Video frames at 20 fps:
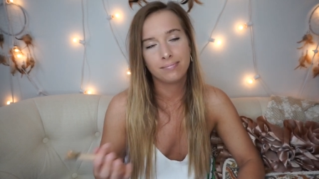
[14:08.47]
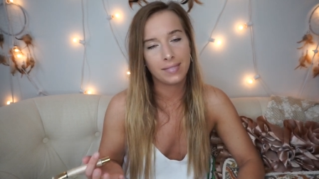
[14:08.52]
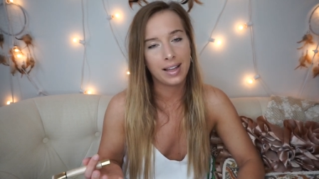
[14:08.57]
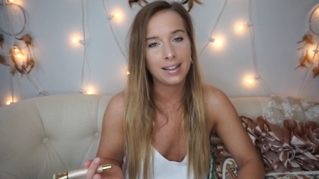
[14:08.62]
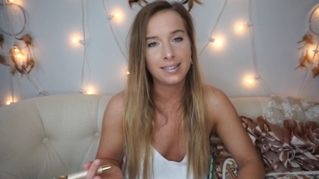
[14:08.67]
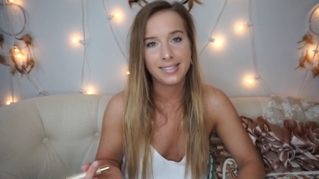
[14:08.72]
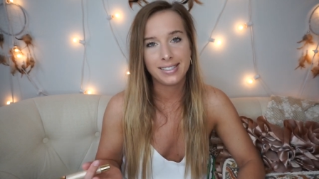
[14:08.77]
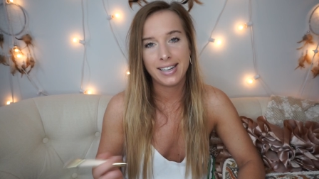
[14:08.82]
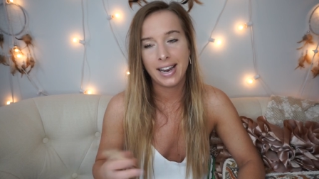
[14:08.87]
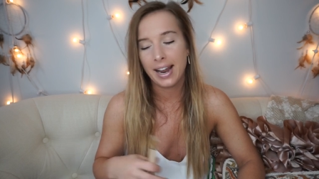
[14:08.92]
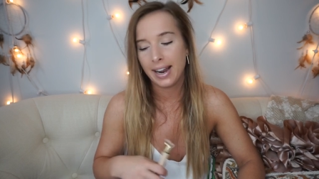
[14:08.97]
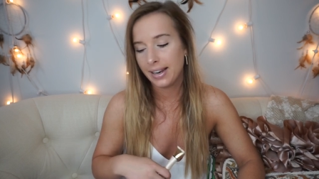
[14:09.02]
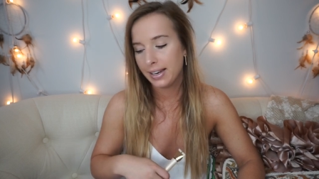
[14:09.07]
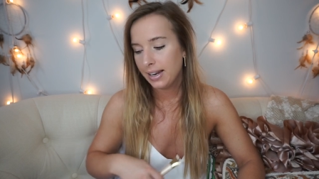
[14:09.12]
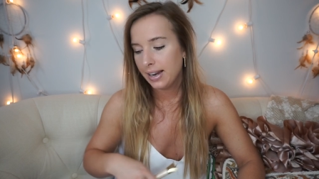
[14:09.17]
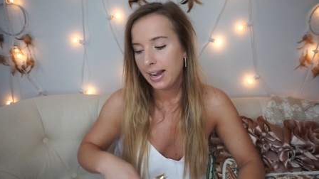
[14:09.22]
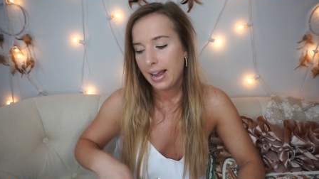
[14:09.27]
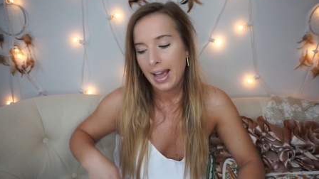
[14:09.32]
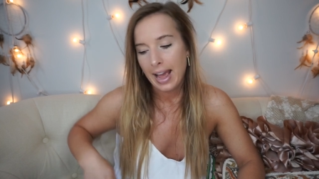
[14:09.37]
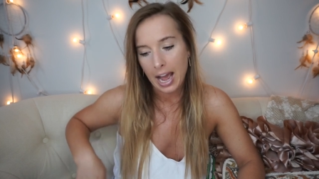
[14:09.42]
That's not
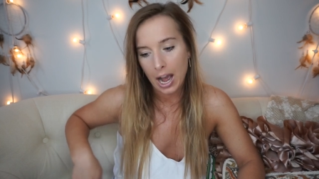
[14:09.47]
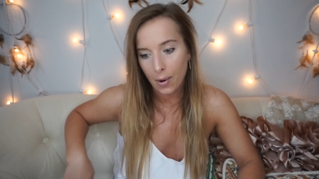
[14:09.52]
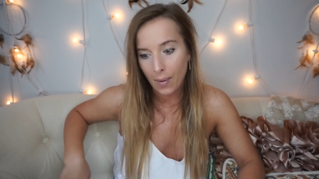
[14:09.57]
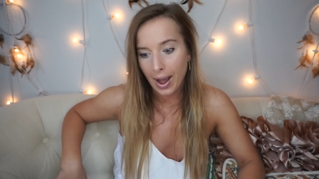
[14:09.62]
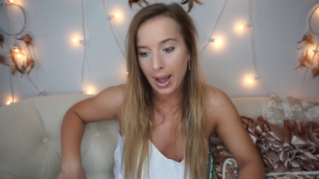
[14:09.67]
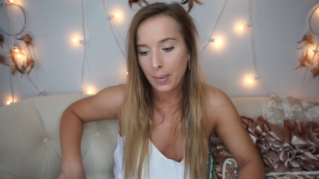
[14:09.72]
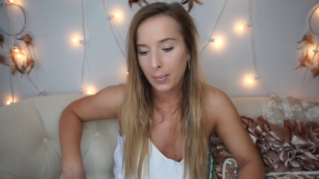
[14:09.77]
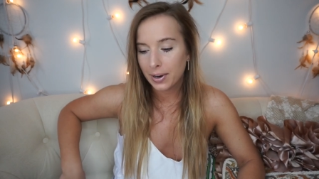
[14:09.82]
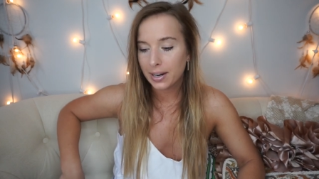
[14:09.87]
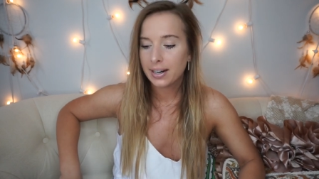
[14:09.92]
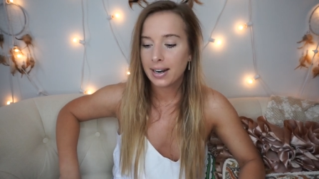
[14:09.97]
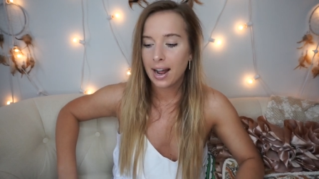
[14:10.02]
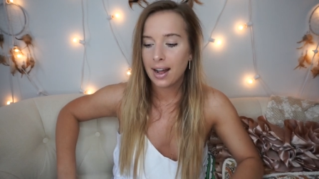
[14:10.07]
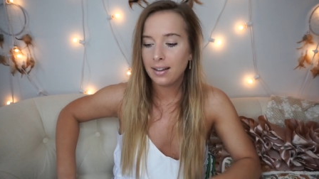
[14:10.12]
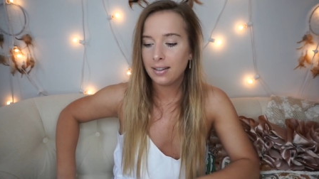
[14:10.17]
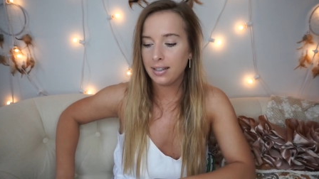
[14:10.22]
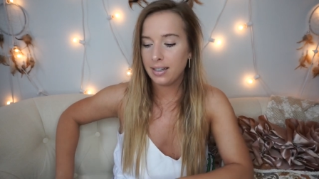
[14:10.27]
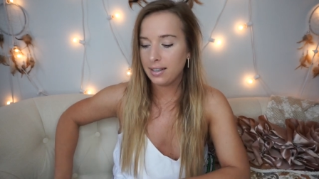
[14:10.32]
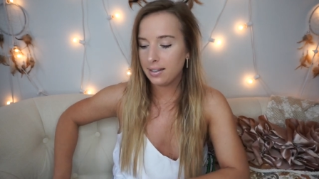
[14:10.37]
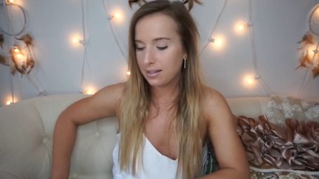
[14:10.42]
how I work,
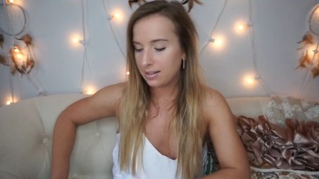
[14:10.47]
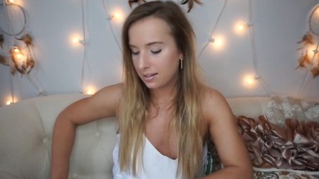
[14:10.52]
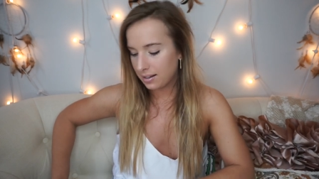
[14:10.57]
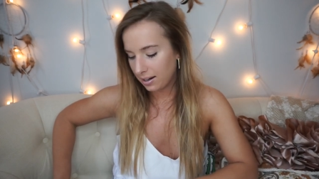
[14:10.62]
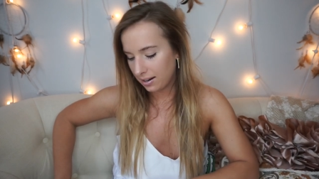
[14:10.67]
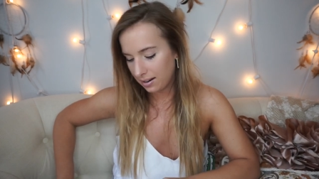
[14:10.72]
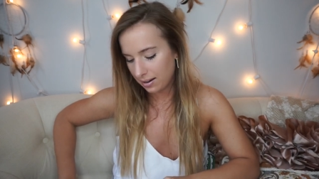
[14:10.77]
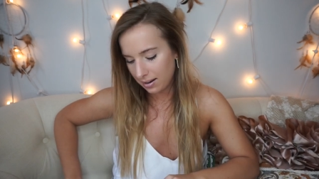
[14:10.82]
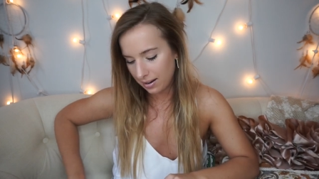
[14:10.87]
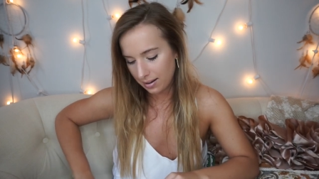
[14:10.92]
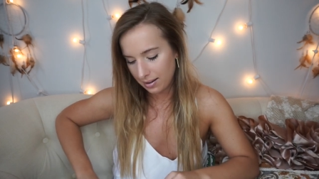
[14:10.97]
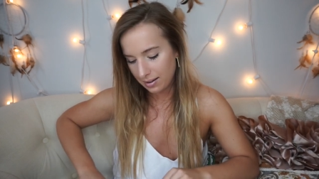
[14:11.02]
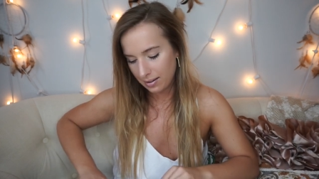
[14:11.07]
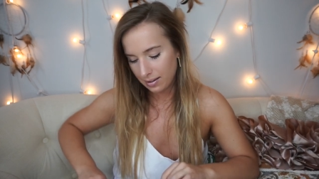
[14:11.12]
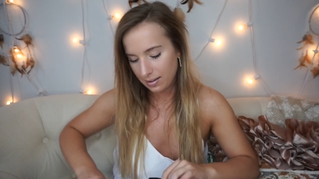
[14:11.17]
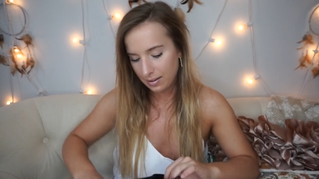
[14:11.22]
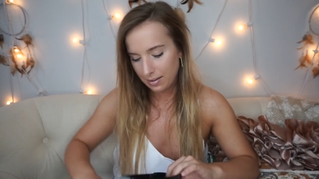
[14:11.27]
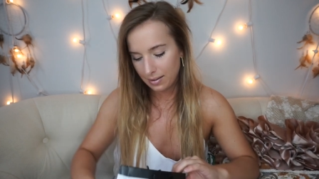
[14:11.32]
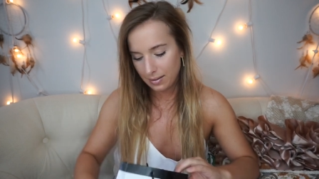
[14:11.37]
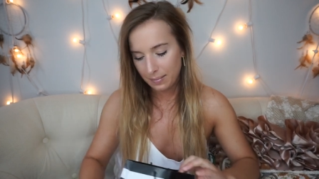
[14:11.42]
at least.
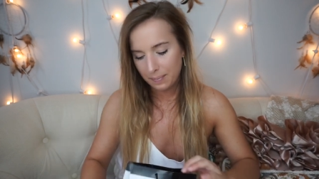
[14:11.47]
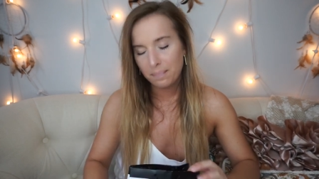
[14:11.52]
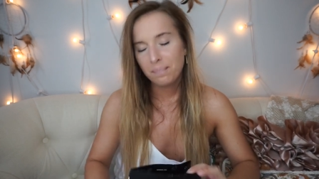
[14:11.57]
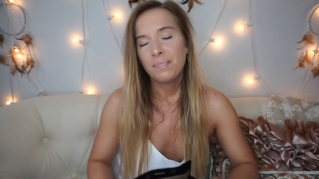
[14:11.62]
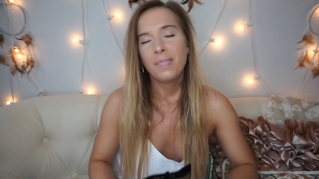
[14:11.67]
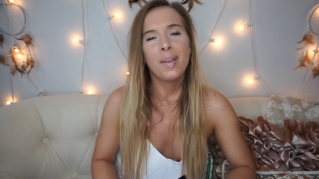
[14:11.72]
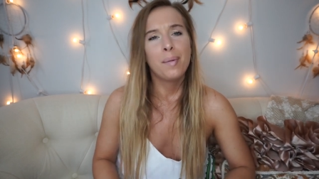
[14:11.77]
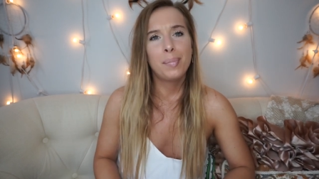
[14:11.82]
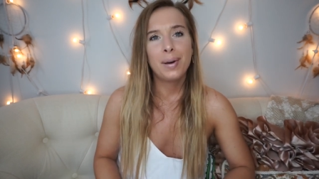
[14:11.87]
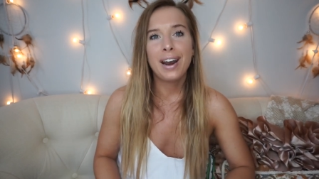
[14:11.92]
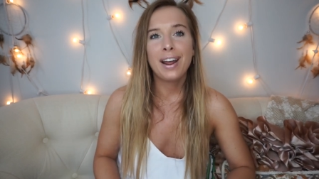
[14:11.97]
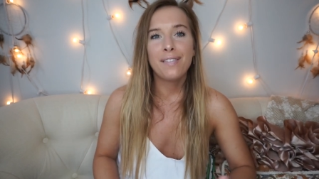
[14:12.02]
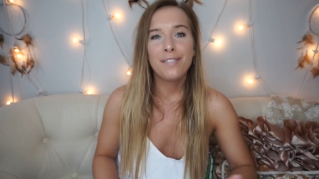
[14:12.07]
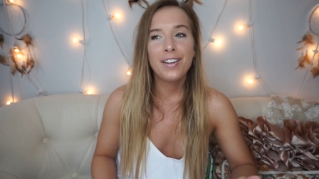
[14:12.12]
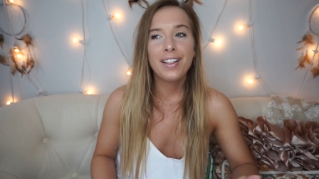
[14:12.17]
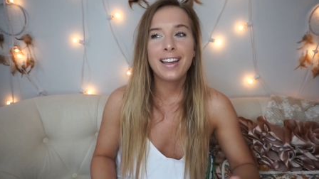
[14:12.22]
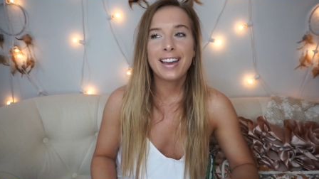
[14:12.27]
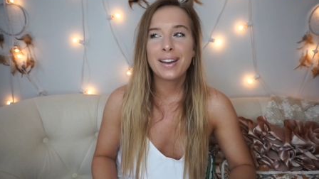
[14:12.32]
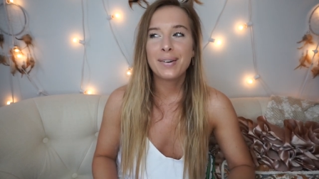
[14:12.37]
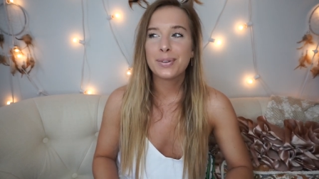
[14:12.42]
But I
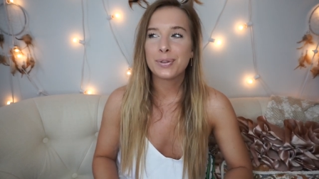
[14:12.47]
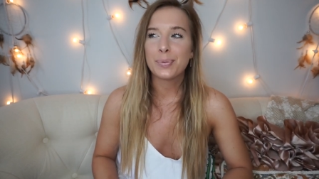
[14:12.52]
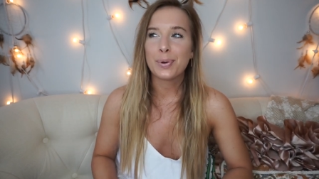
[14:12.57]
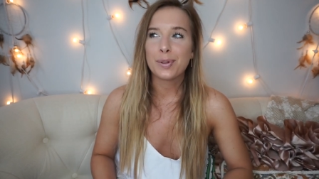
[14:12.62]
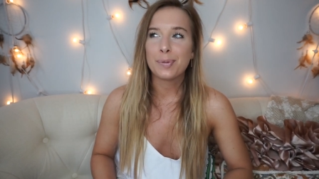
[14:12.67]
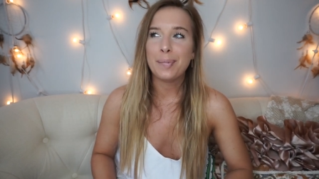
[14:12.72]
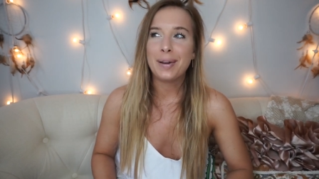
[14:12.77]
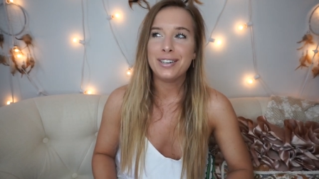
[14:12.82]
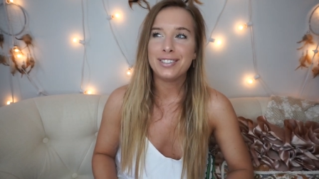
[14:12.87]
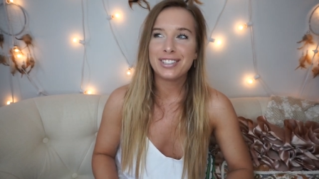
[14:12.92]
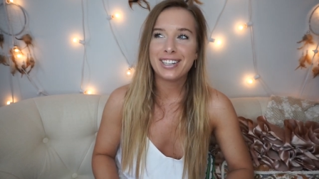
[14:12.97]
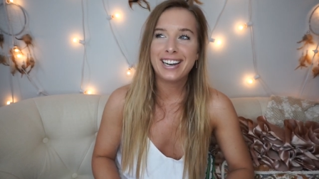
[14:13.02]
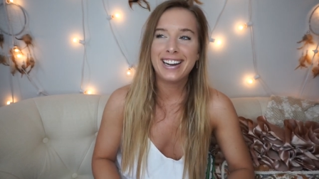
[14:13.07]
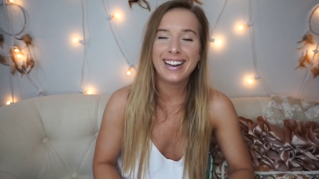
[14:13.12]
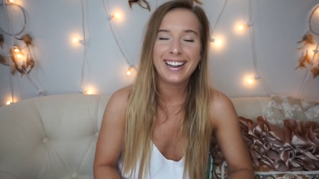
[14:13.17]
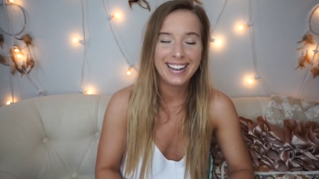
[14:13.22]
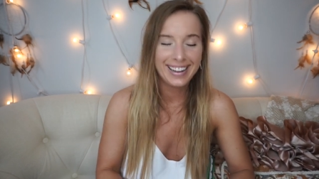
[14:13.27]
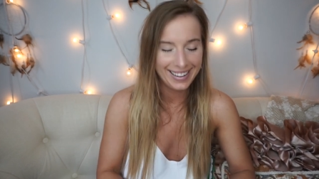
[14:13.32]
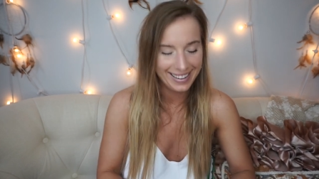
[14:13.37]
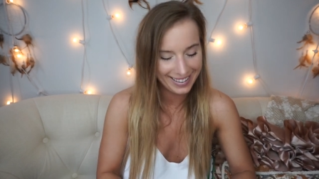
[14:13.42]
felt like it was worth
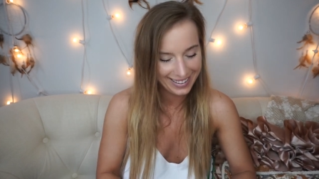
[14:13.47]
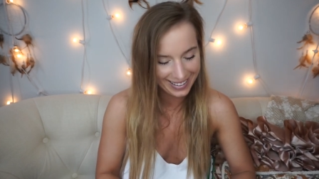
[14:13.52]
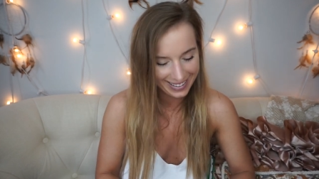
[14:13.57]
mentioning.